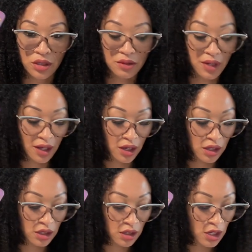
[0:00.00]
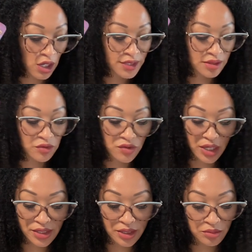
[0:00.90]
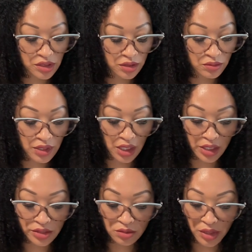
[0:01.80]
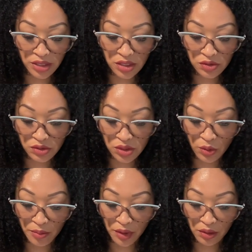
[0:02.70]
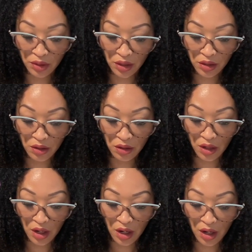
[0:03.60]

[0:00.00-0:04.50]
Okay. Some of you guys could be dealing with a Cancer, Pisces, or a Scorpio here.